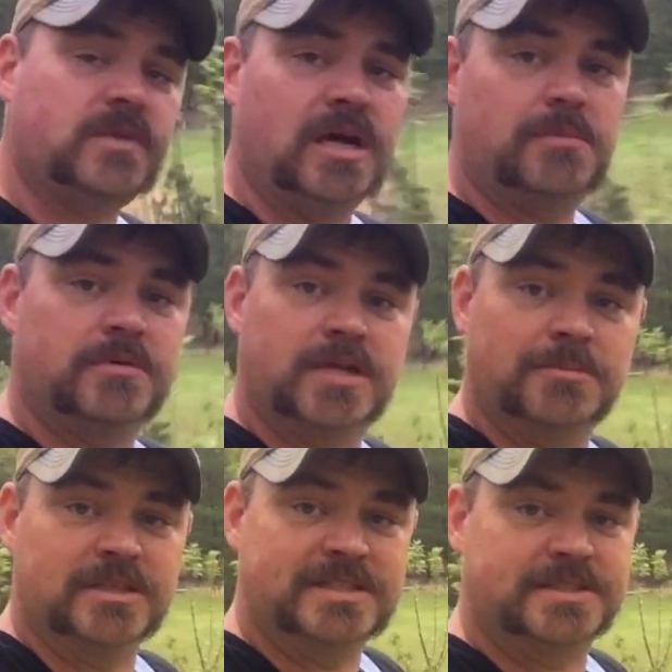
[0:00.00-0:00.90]

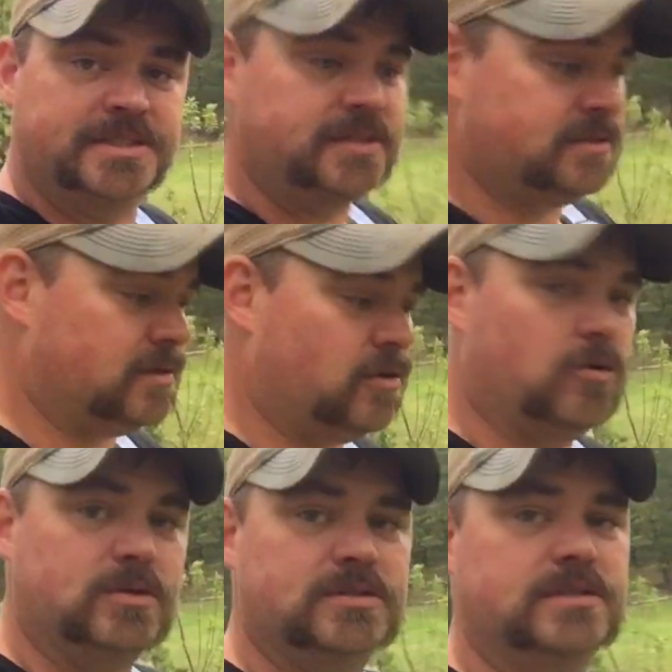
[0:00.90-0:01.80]
I'm listening. I
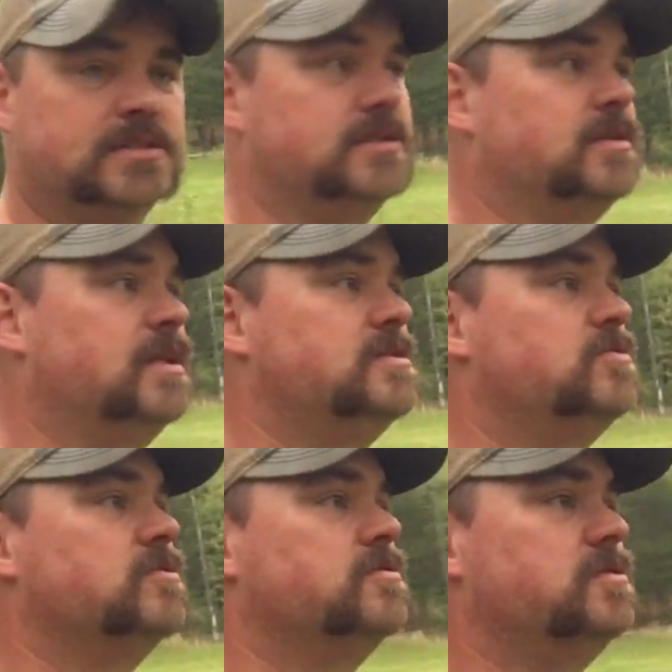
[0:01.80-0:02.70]
always listen to that
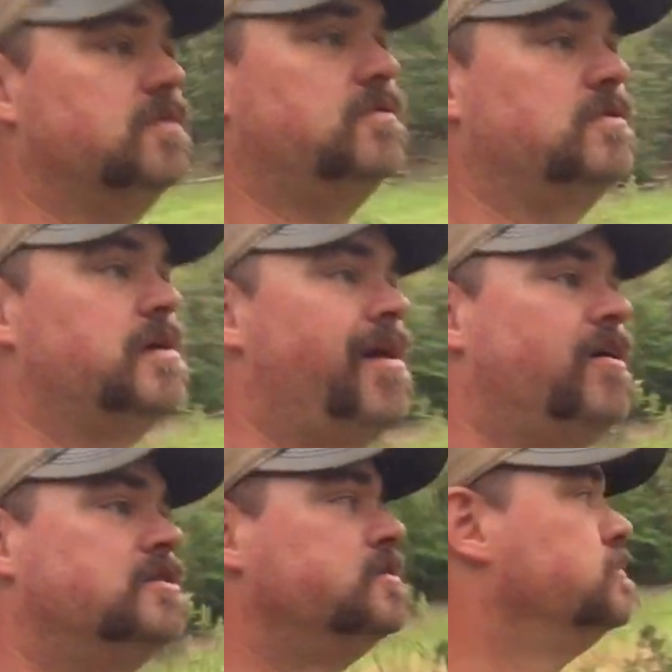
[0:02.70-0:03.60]
sort of stuff.
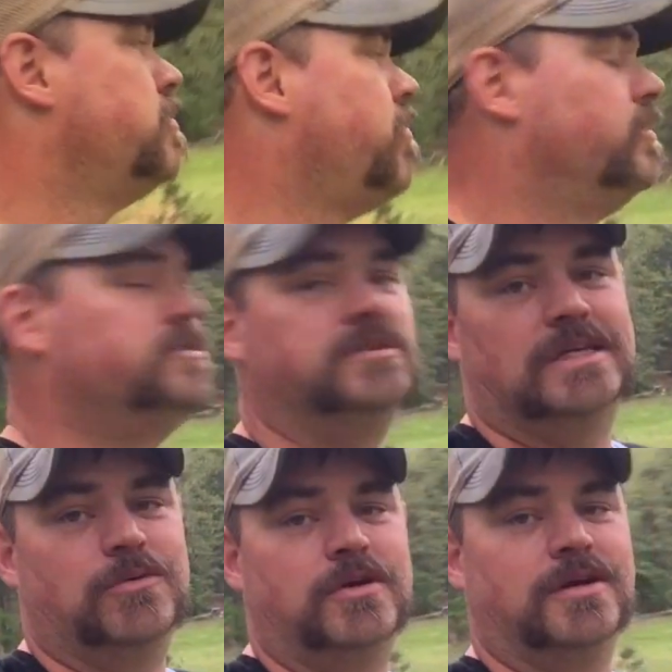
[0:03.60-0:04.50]

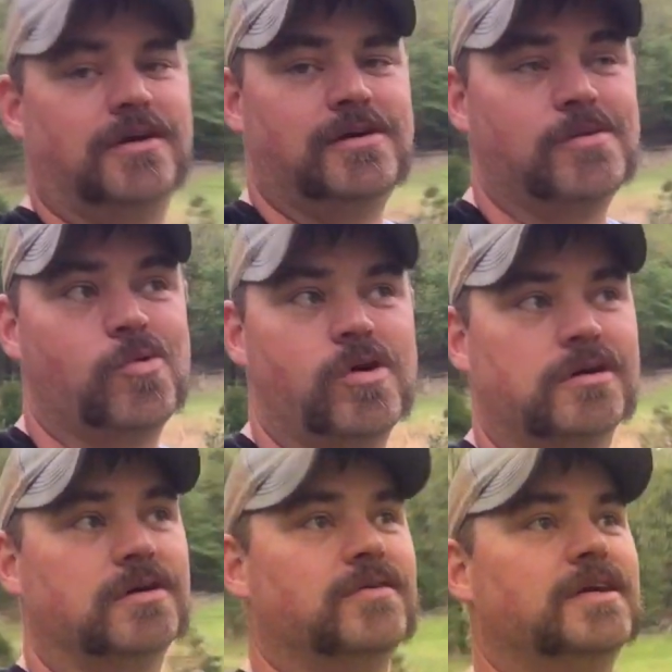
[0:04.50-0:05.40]
And I'm
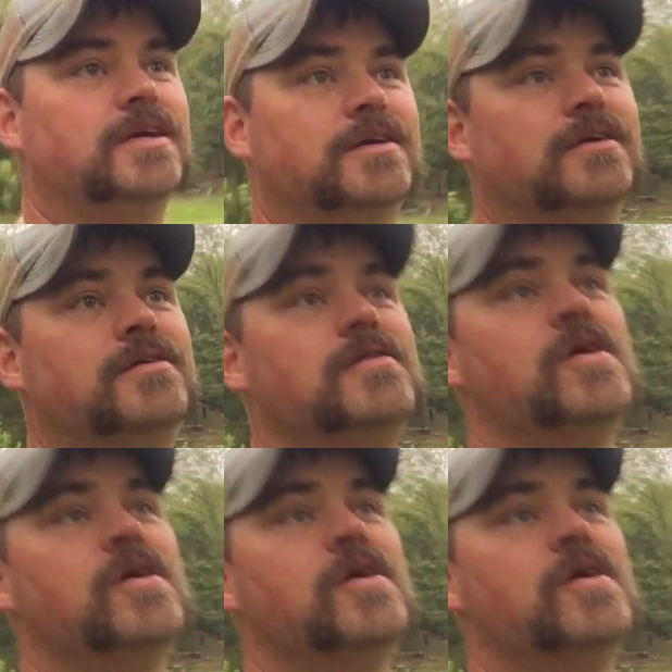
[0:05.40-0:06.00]
walking over here to